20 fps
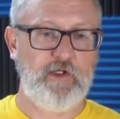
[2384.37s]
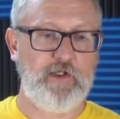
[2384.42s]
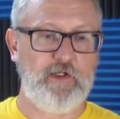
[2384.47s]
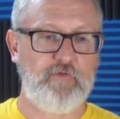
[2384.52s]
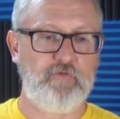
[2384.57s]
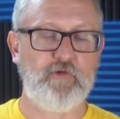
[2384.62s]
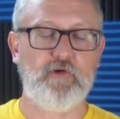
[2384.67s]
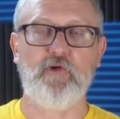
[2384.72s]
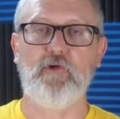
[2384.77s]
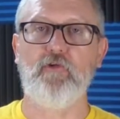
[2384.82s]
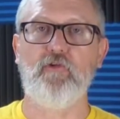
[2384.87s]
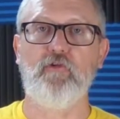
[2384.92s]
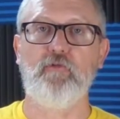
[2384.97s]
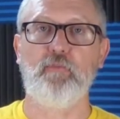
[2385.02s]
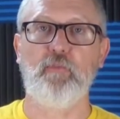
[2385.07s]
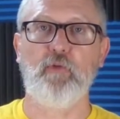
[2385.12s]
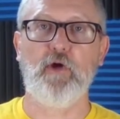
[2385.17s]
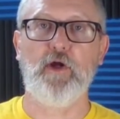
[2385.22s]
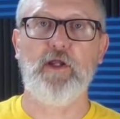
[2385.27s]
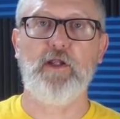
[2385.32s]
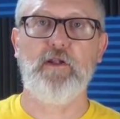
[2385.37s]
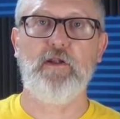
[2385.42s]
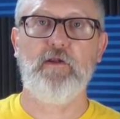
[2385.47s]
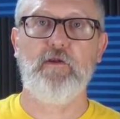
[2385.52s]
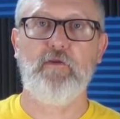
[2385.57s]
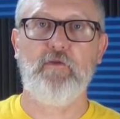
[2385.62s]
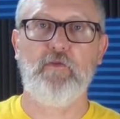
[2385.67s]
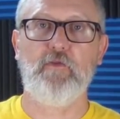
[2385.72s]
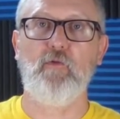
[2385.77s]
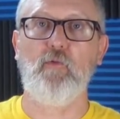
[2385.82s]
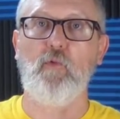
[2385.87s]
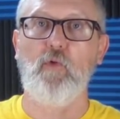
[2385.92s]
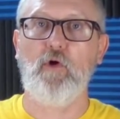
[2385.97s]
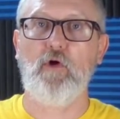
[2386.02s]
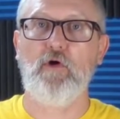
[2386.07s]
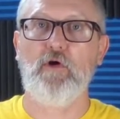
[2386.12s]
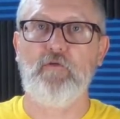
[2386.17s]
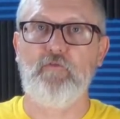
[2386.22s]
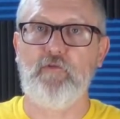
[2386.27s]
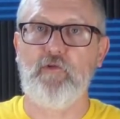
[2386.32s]
if you could spread the
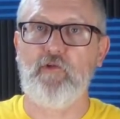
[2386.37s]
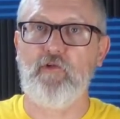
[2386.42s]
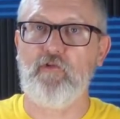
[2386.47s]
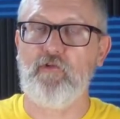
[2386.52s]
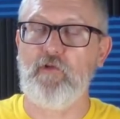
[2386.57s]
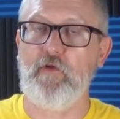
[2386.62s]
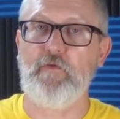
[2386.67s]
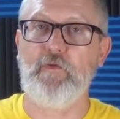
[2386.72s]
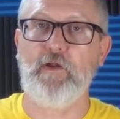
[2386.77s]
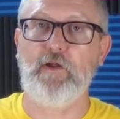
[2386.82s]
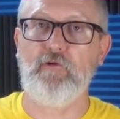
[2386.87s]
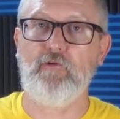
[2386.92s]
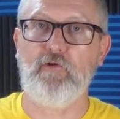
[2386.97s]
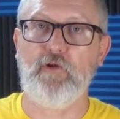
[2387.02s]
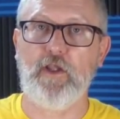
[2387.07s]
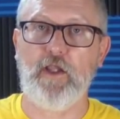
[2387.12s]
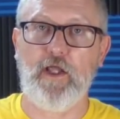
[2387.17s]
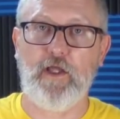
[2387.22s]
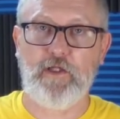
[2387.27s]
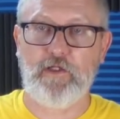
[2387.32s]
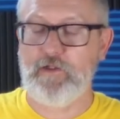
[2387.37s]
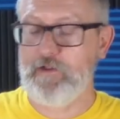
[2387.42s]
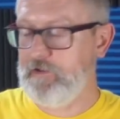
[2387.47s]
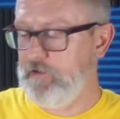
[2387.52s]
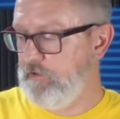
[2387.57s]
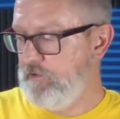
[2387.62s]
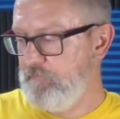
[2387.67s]
word, if this is something that you like,